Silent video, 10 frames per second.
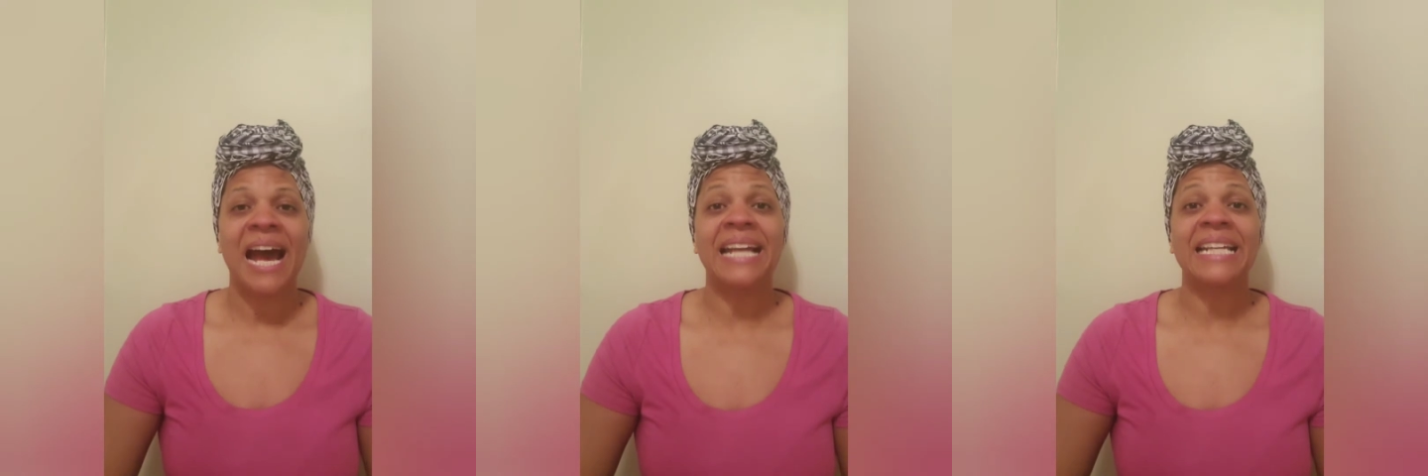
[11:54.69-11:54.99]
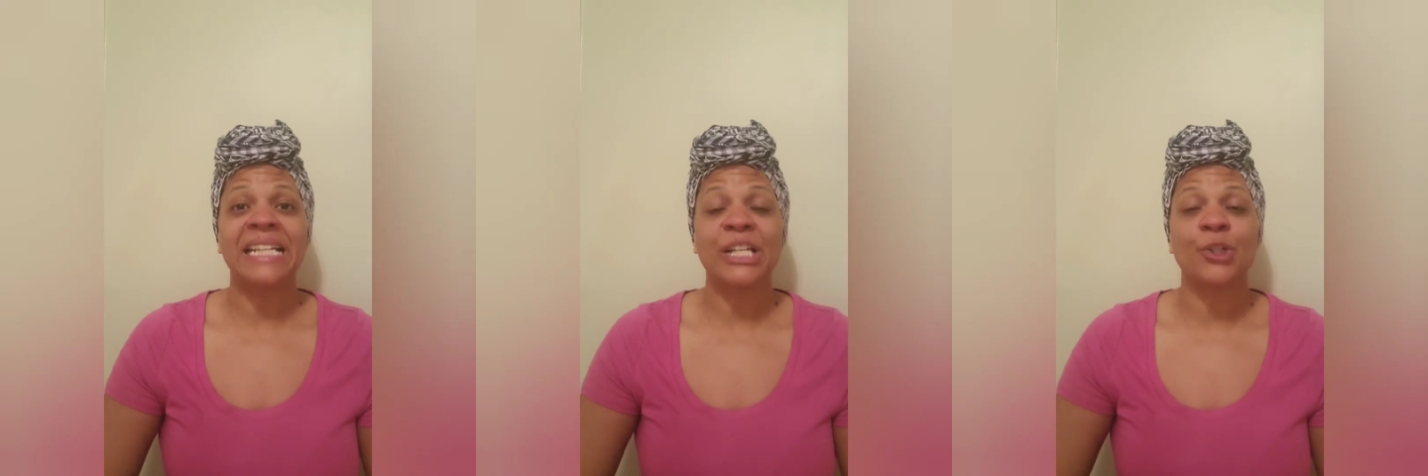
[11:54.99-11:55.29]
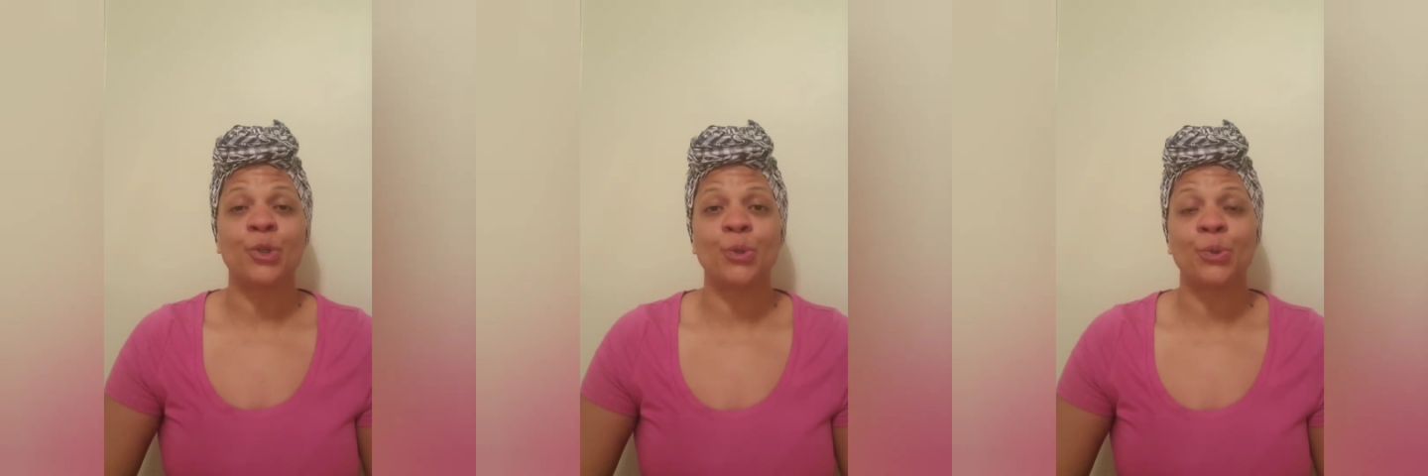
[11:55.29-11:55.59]
I
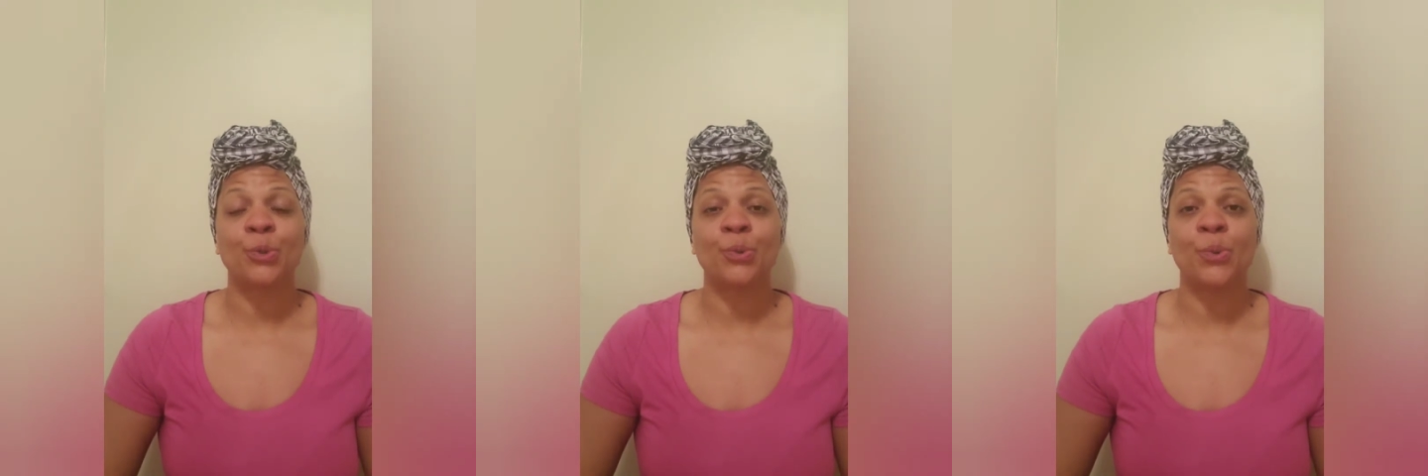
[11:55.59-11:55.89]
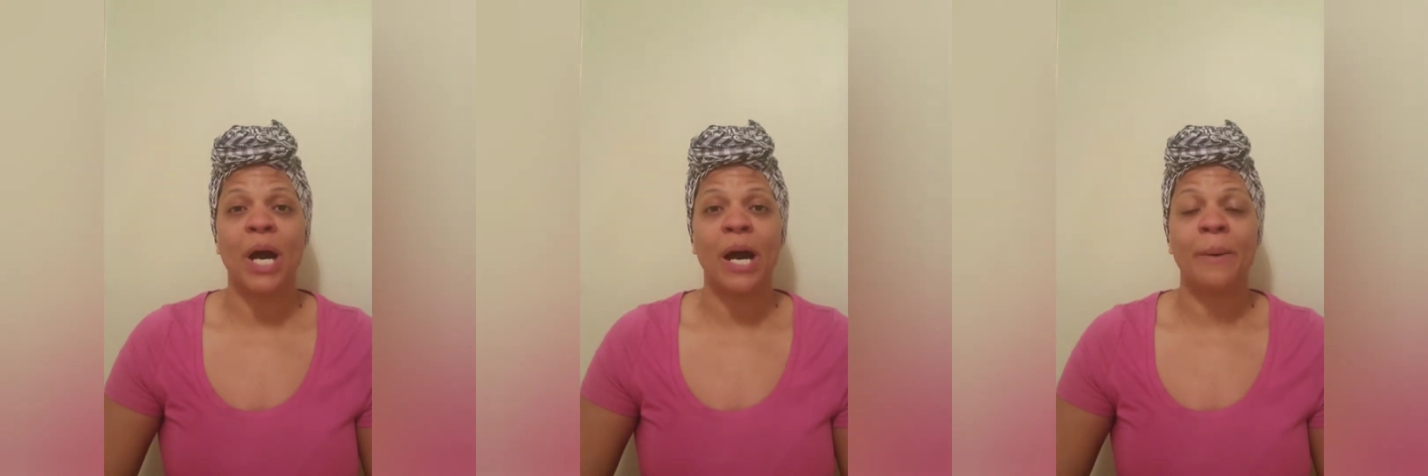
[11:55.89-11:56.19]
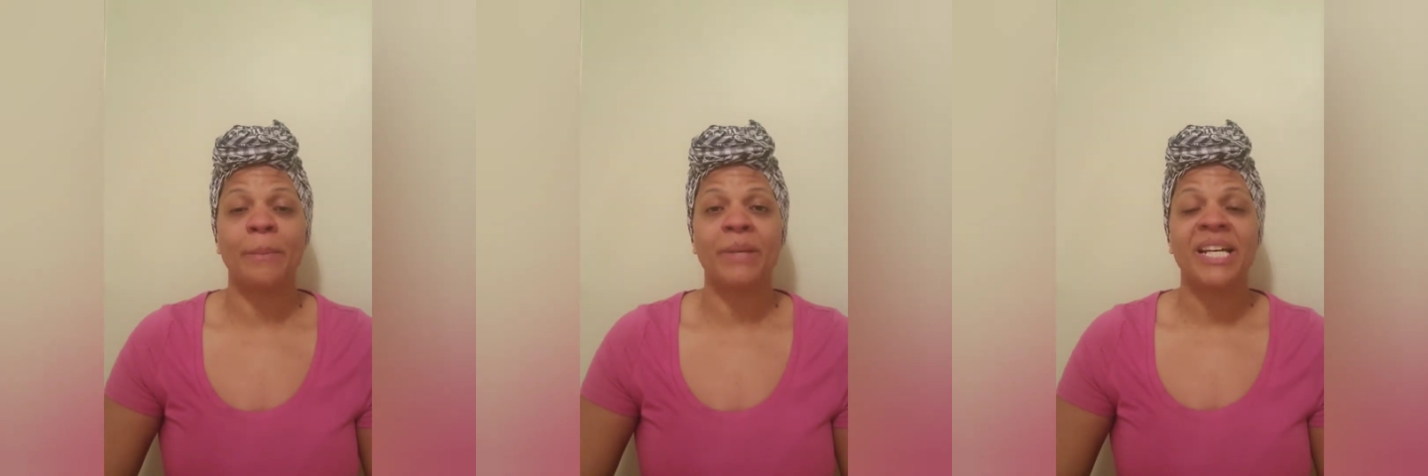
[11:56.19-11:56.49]
needed to
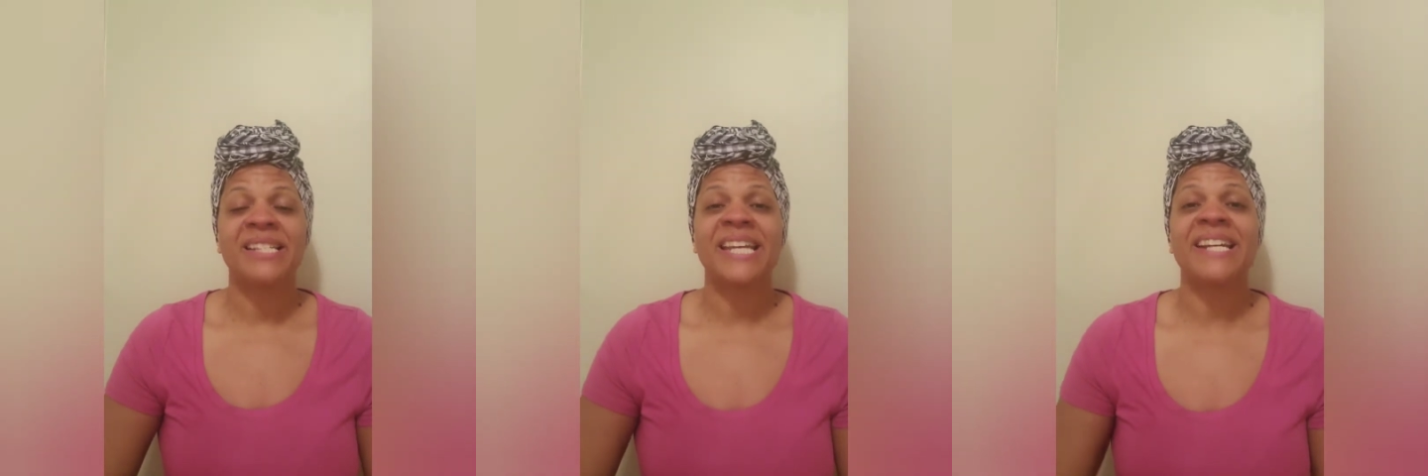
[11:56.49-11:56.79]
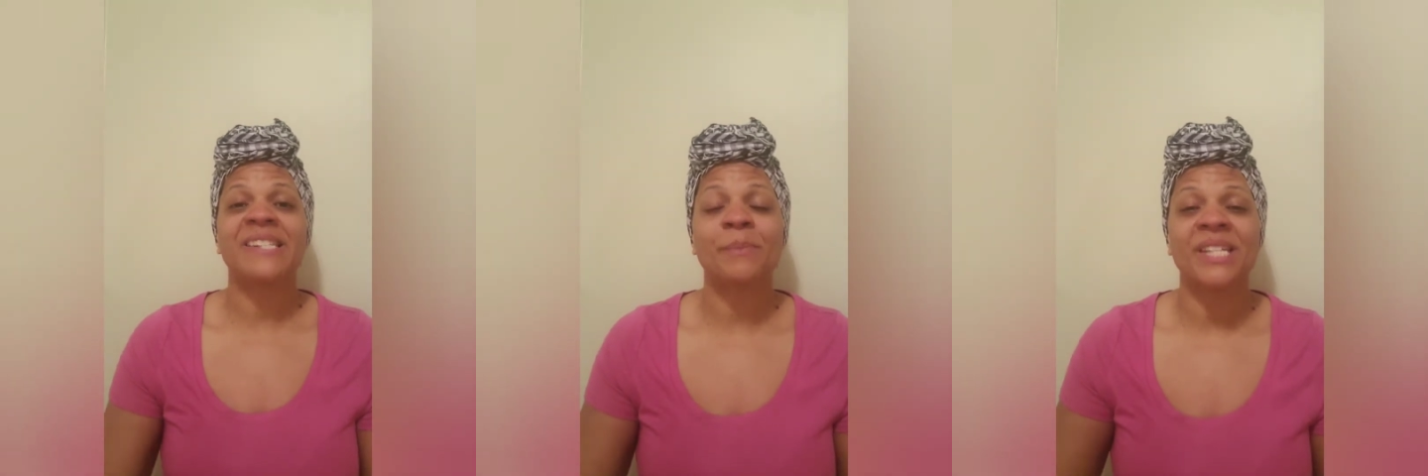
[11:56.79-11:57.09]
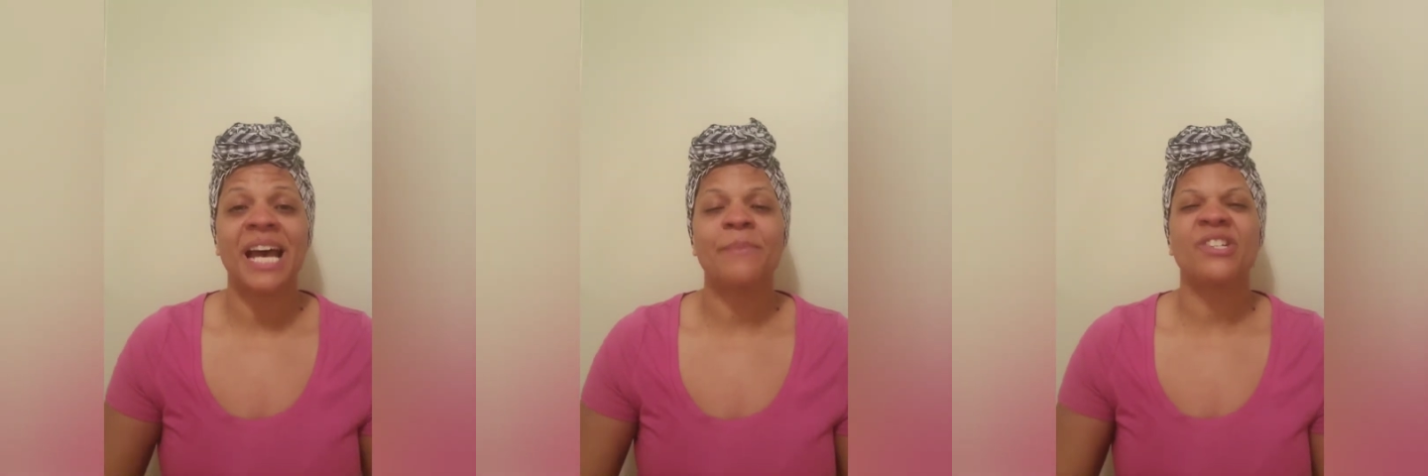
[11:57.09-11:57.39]
take some
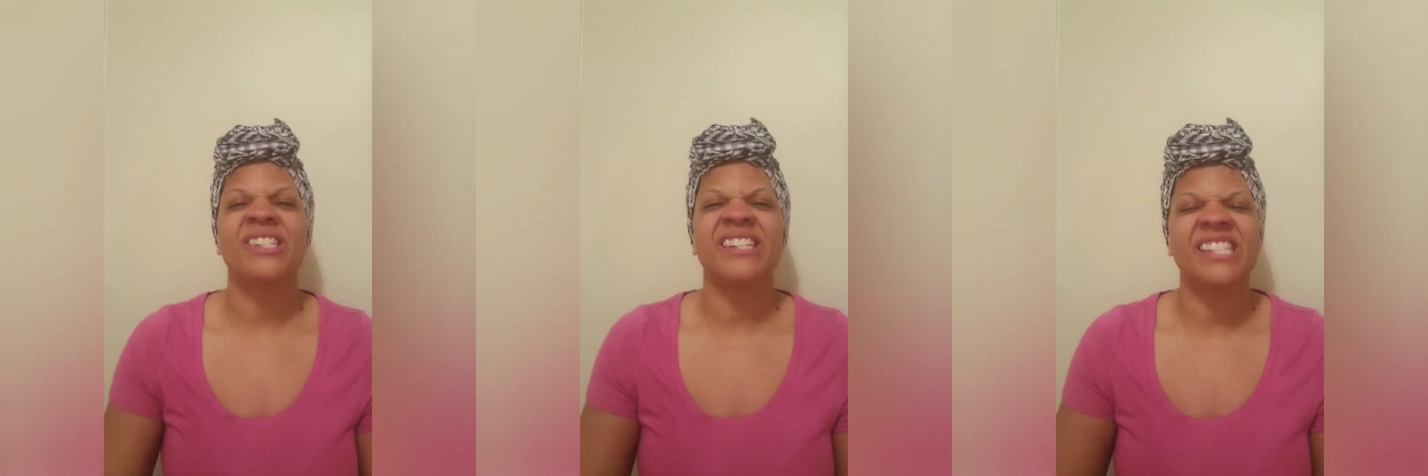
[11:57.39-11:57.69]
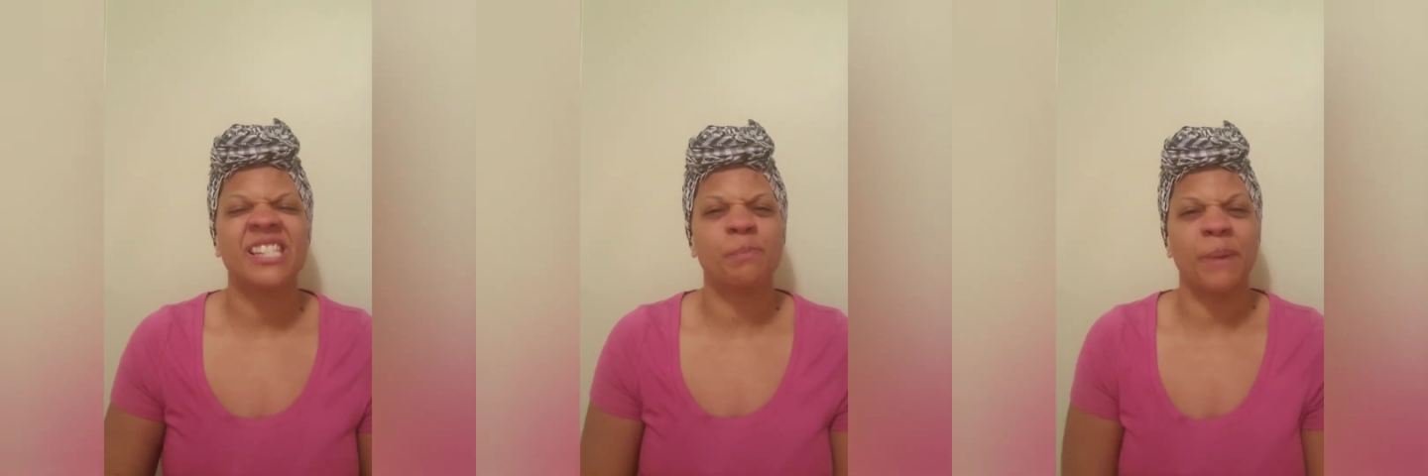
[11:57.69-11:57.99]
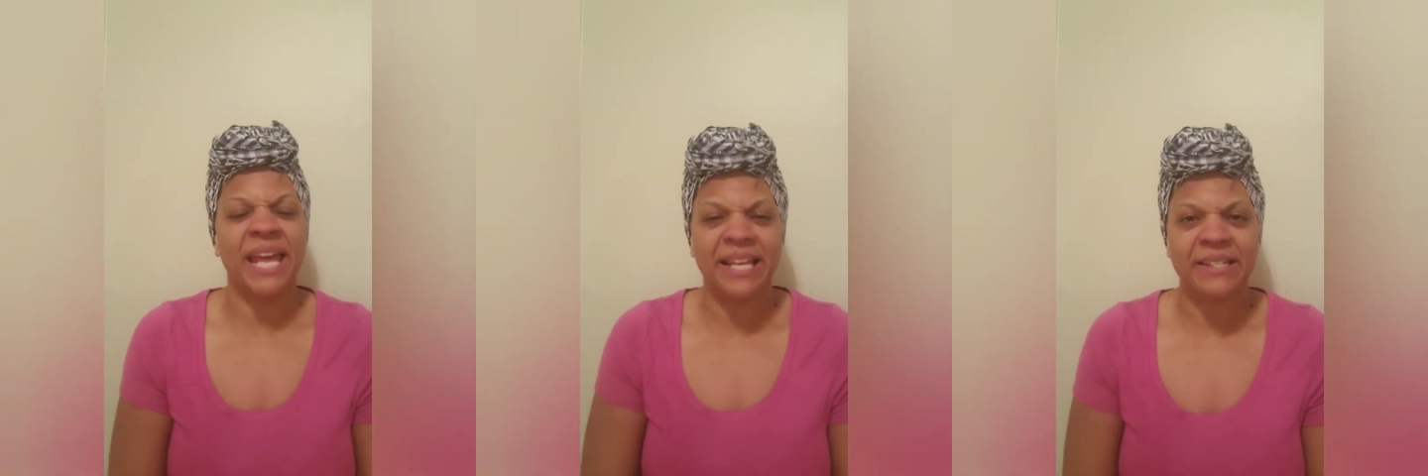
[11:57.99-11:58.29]
time just to
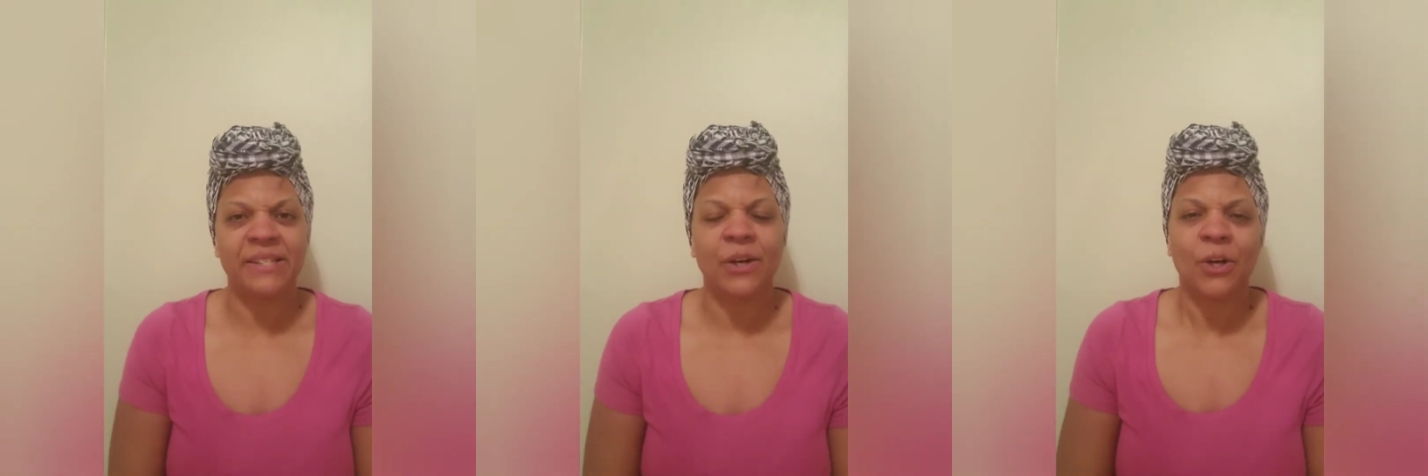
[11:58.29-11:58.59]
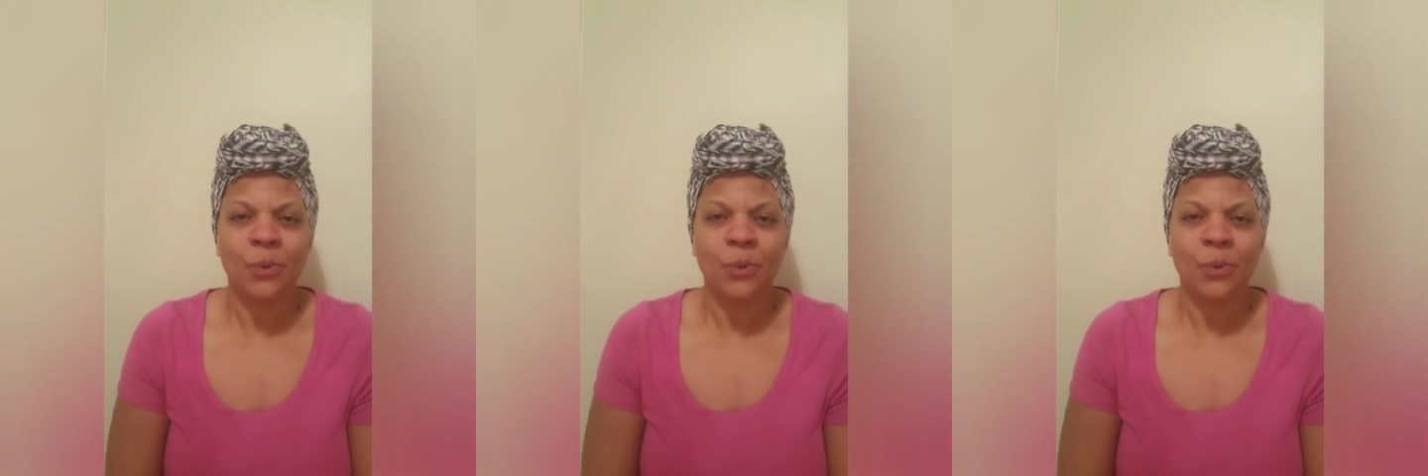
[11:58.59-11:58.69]
spend